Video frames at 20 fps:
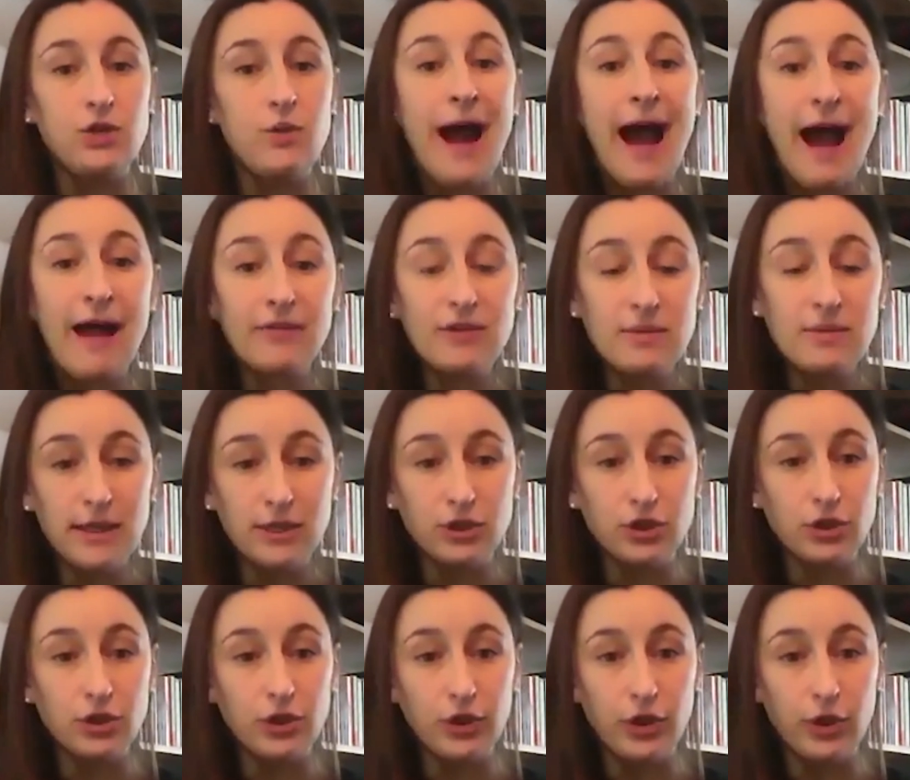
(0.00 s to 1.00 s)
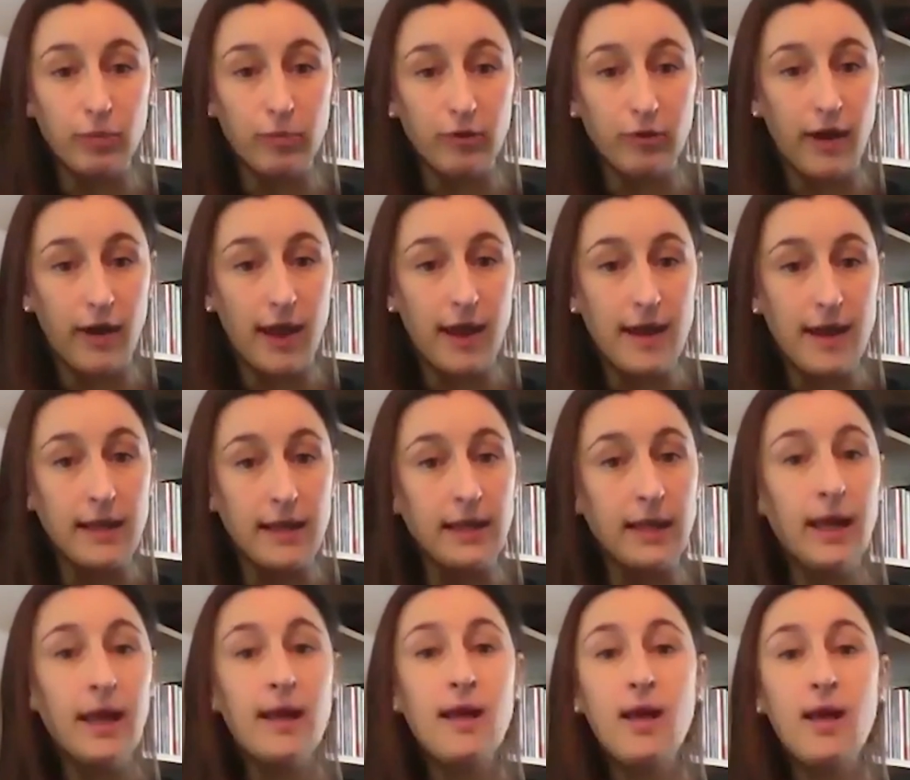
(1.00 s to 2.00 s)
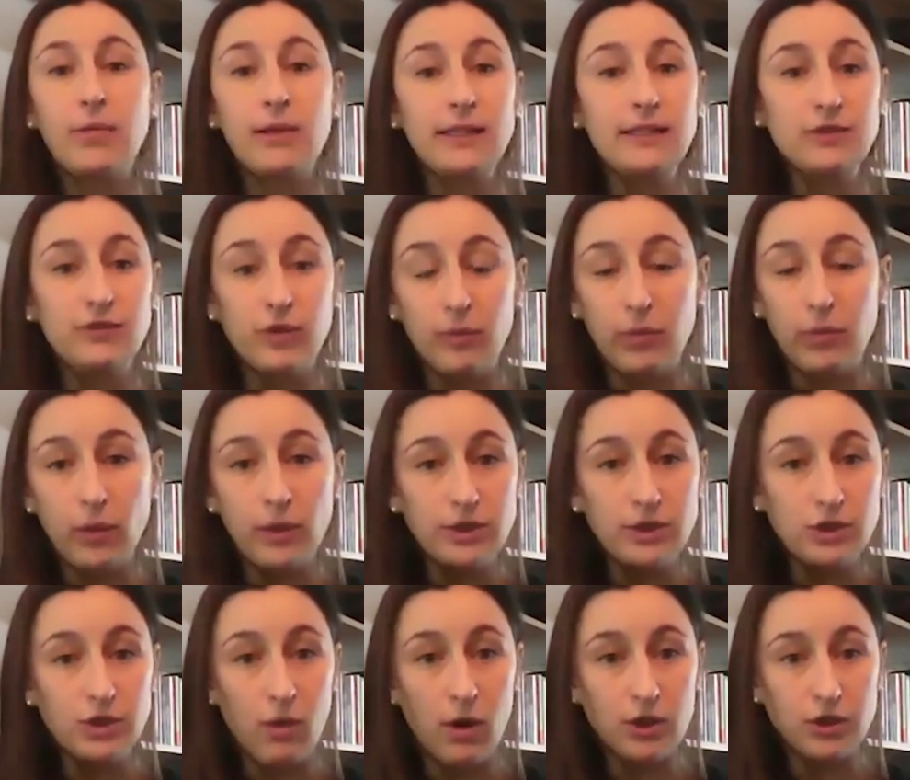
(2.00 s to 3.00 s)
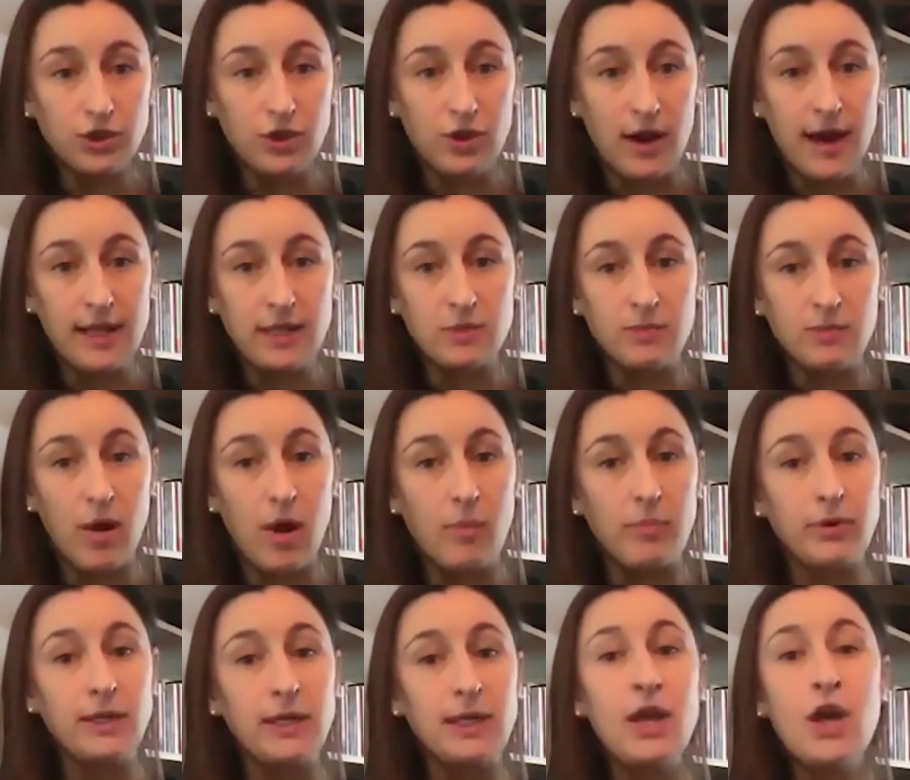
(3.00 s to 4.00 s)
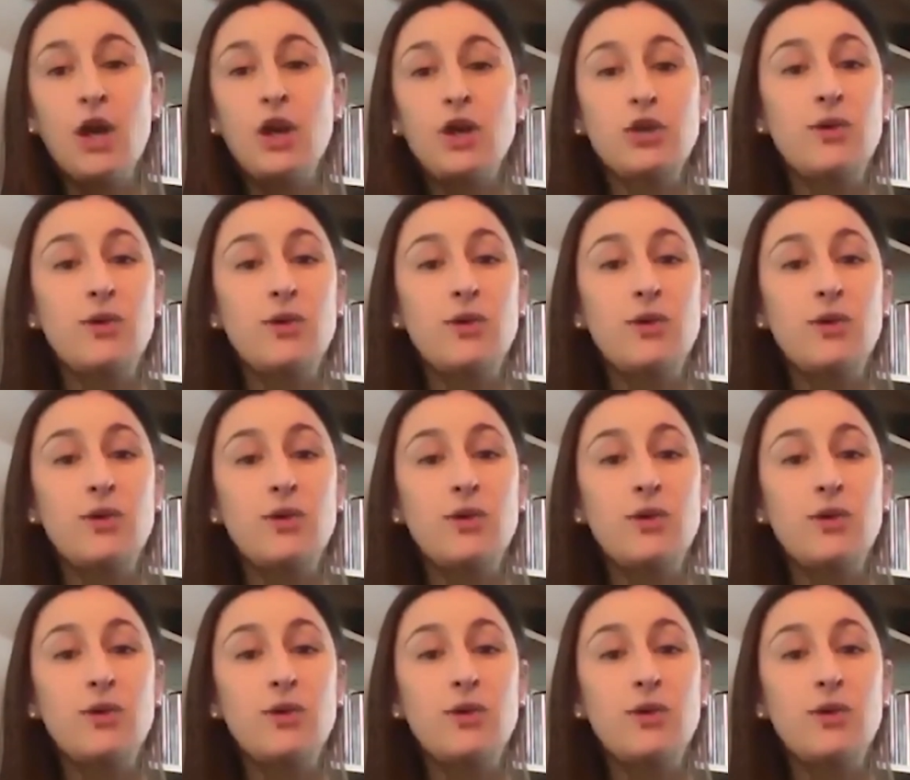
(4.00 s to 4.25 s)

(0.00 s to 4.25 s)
You have to make sure that you're providing a place for employees to wash their hands properly.